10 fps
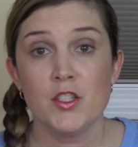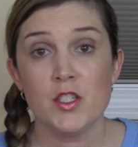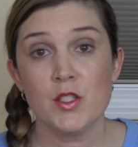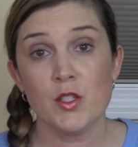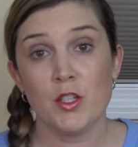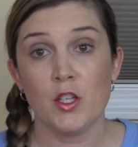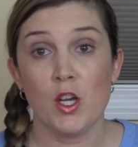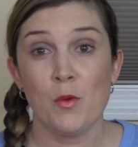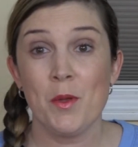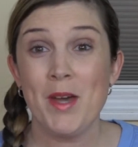Just so you
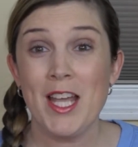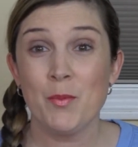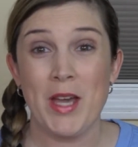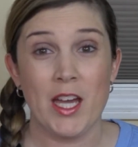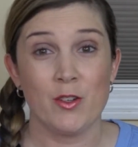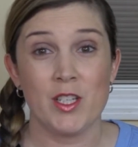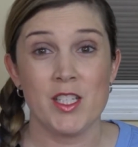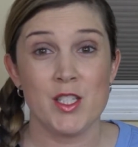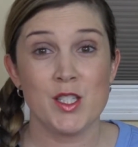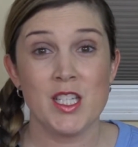know, my mic
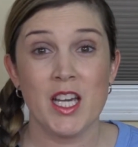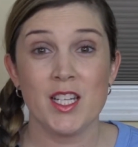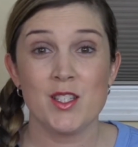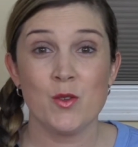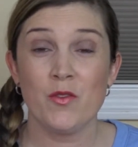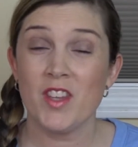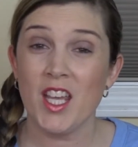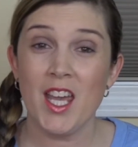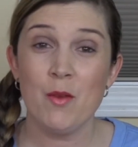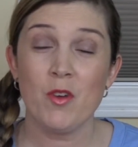battery just died, so if the
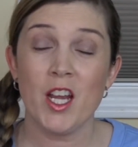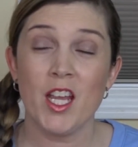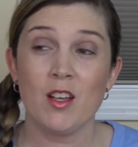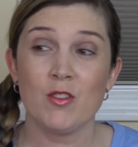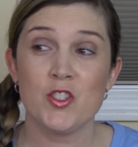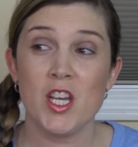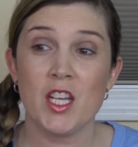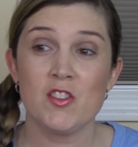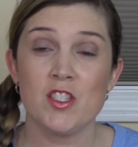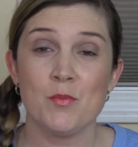camera angle
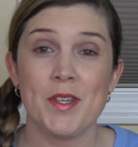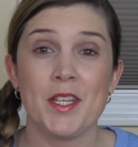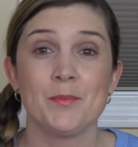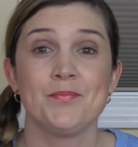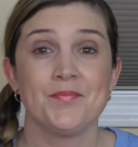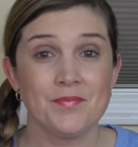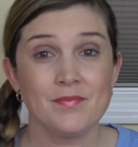changed a bit,